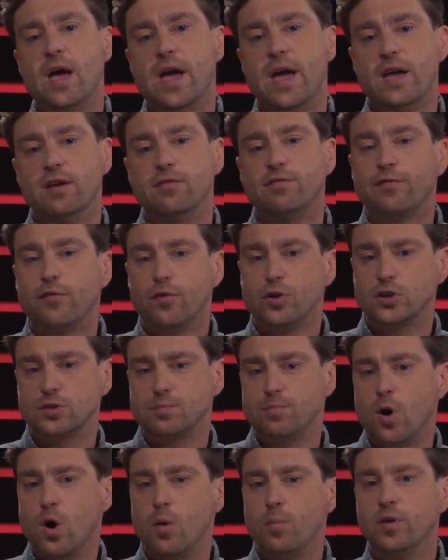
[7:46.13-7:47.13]
a first
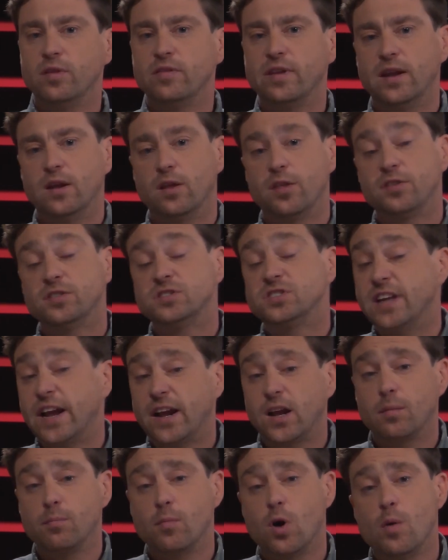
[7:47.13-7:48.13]
moment and a
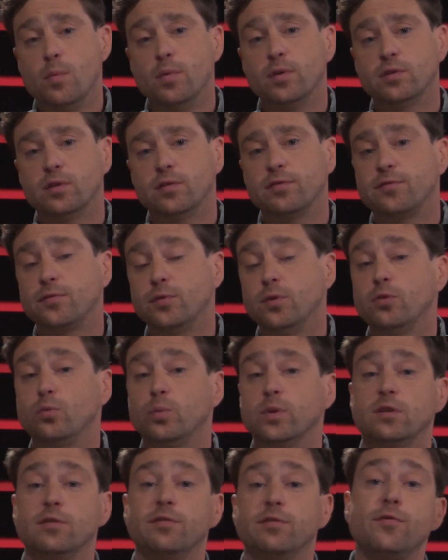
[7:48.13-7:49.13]
second moment of truth,
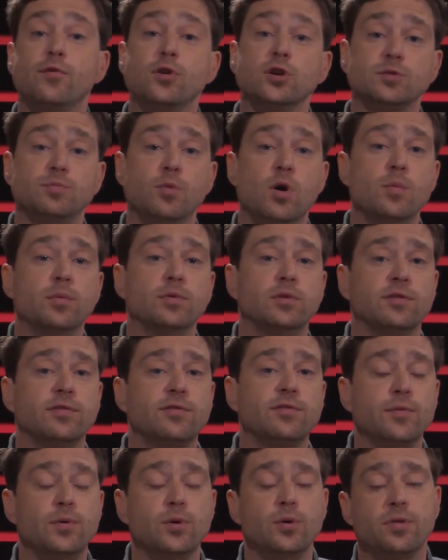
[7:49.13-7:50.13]
with the first moment of
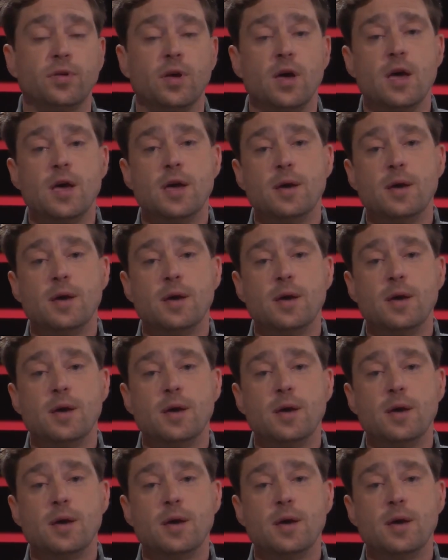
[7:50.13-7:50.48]
truth